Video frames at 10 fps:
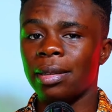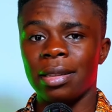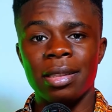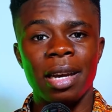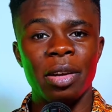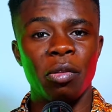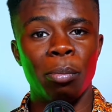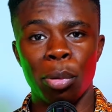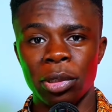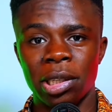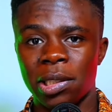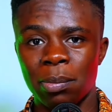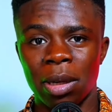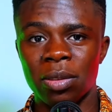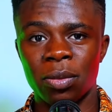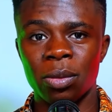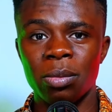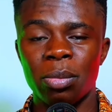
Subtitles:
this kind of budget smartphone,